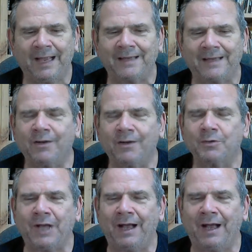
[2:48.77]
and
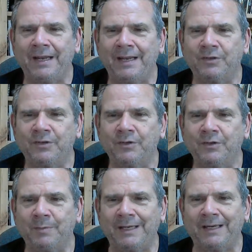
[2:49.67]
goes on into
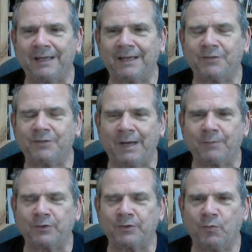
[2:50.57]
the beginning of
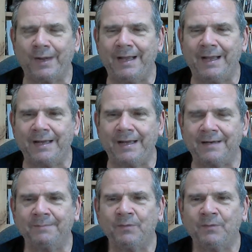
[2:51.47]
chapter 28,